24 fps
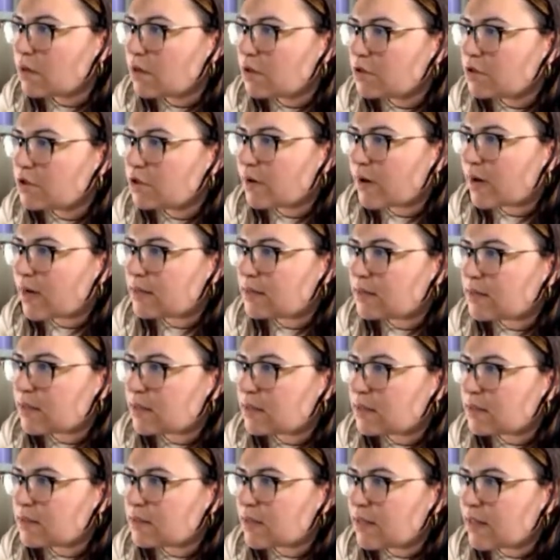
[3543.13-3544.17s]
so you guys
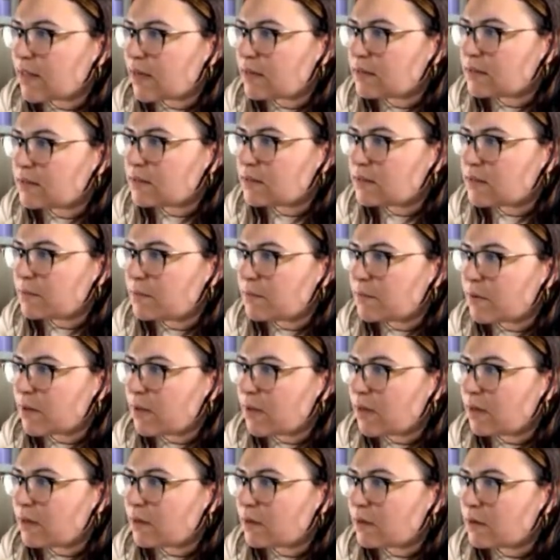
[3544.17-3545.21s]
can see that
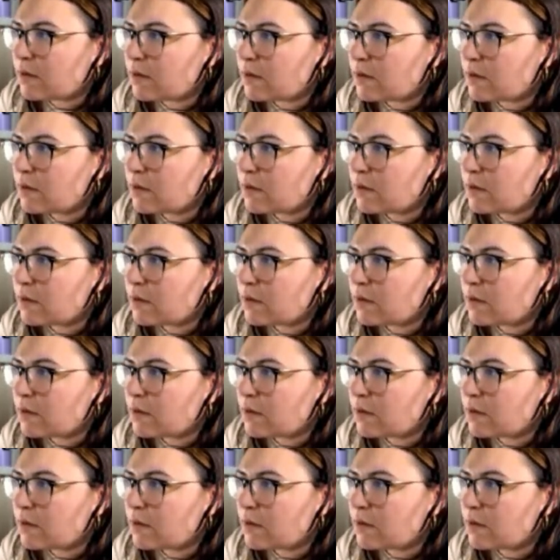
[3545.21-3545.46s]
stippling.